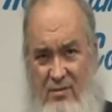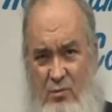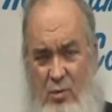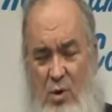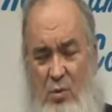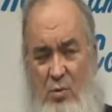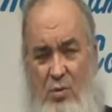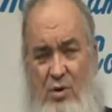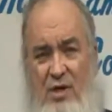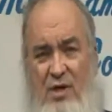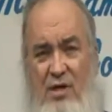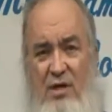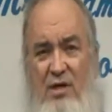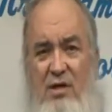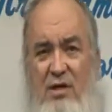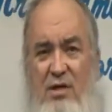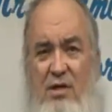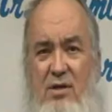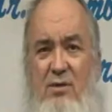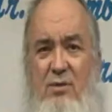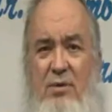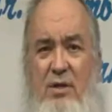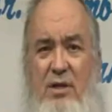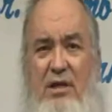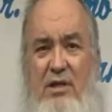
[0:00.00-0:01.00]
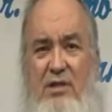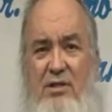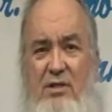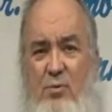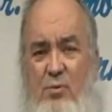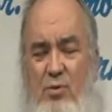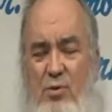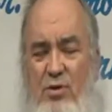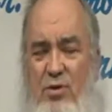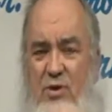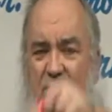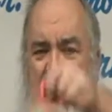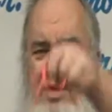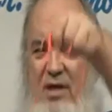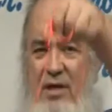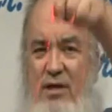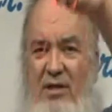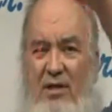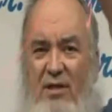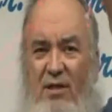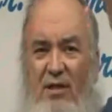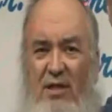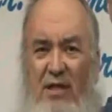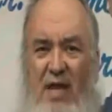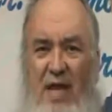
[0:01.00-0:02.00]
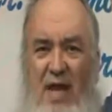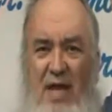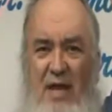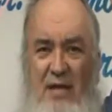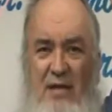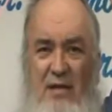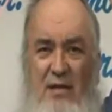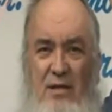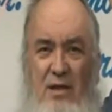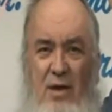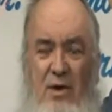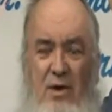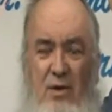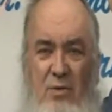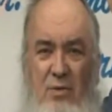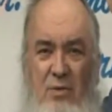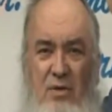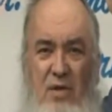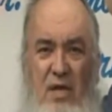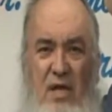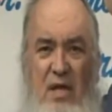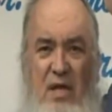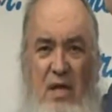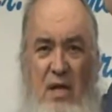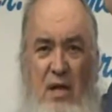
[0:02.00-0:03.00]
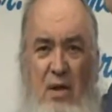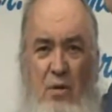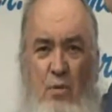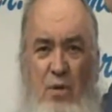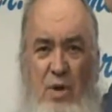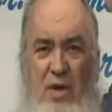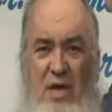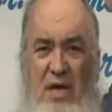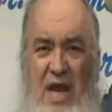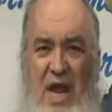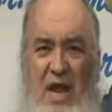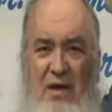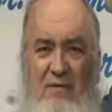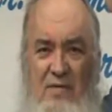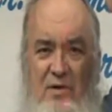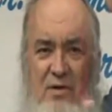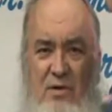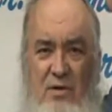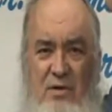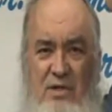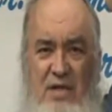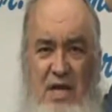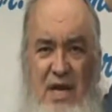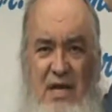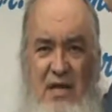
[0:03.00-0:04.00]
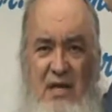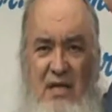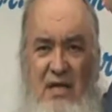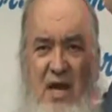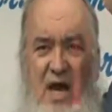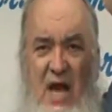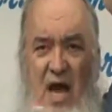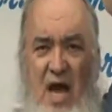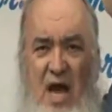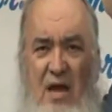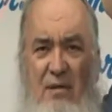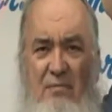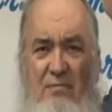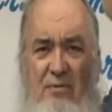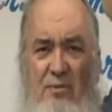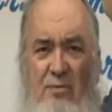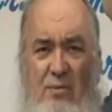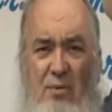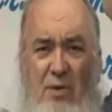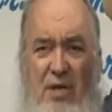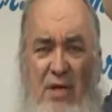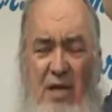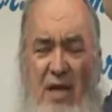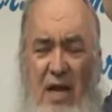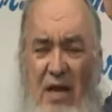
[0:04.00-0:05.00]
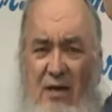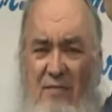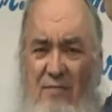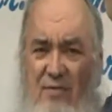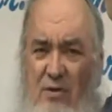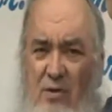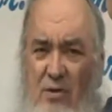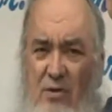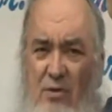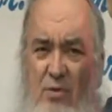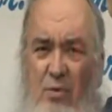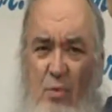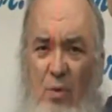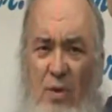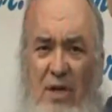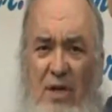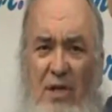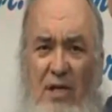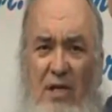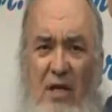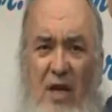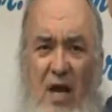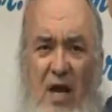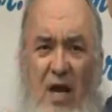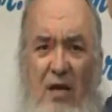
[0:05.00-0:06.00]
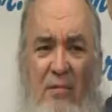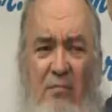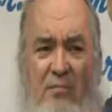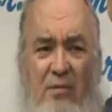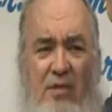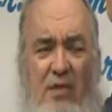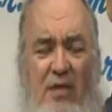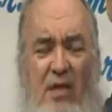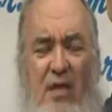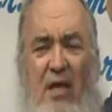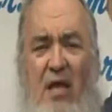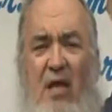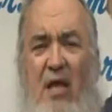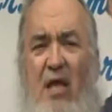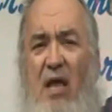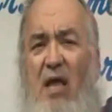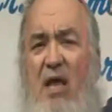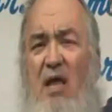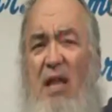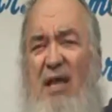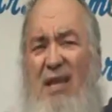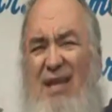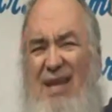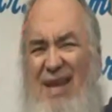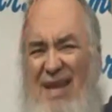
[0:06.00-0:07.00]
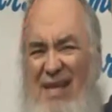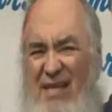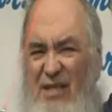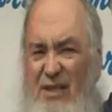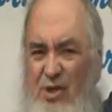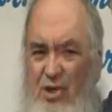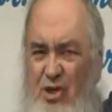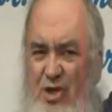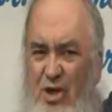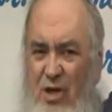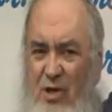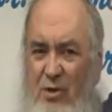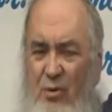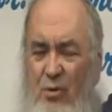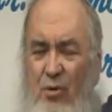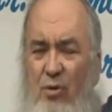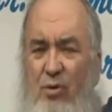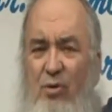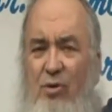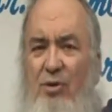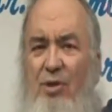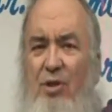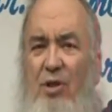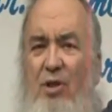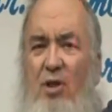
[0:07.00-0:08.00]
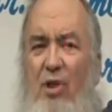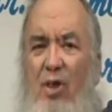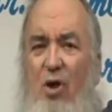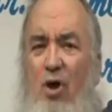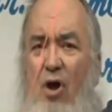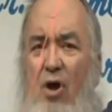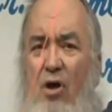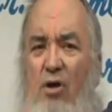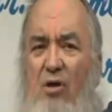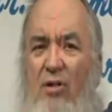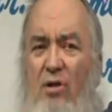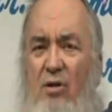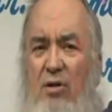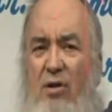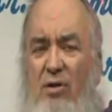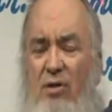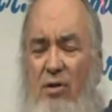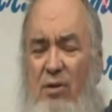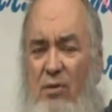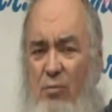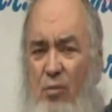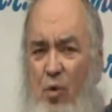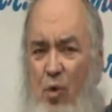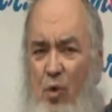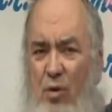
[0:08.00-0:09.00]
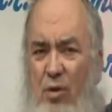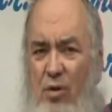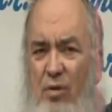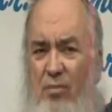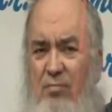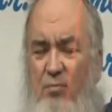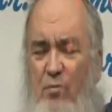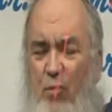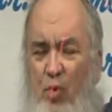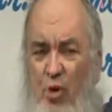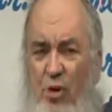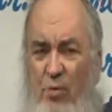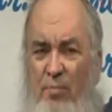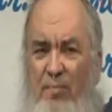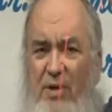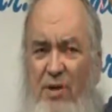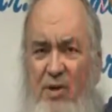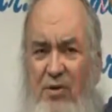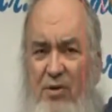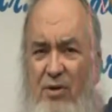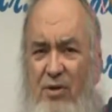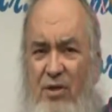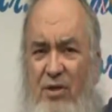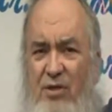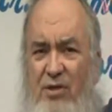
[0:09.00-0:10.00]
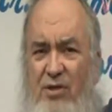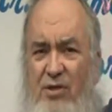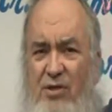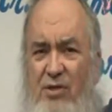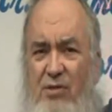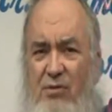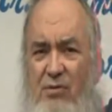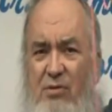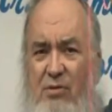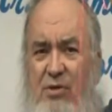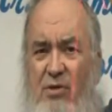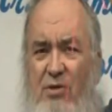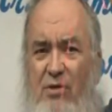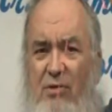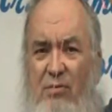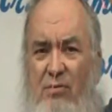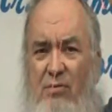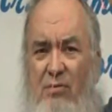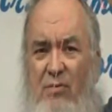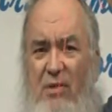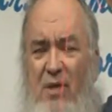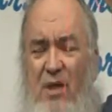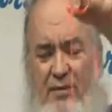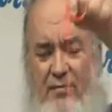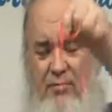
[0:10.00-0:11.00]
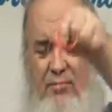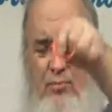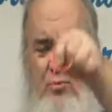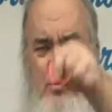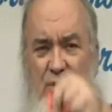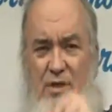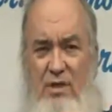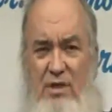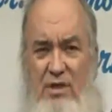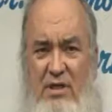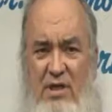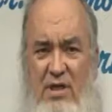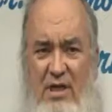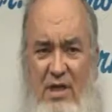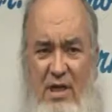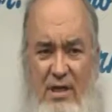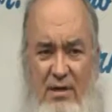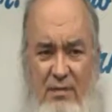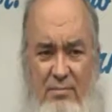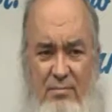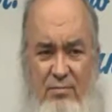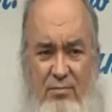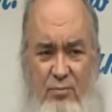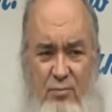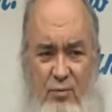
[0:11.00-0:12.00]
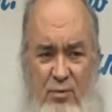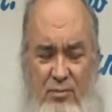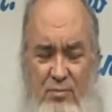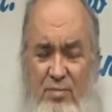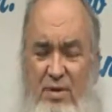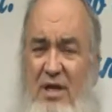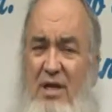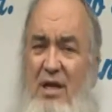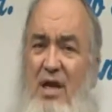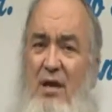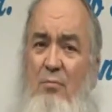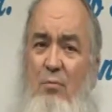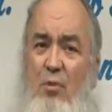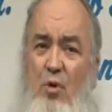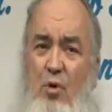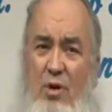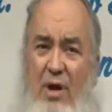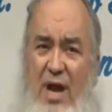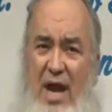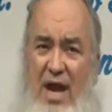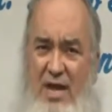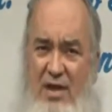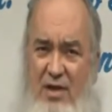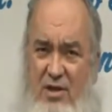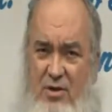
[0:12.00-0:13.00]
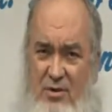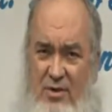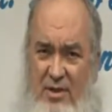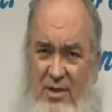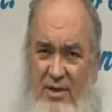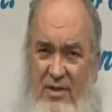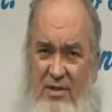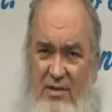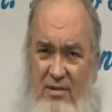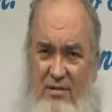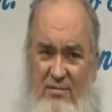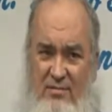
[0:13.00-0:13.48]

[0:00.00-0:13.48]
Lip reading: What we're going to do is we're going to look at it go, we could have it go 10 times, we could have it go 20 times. In general, the longer, the more periods you do would become more accurate.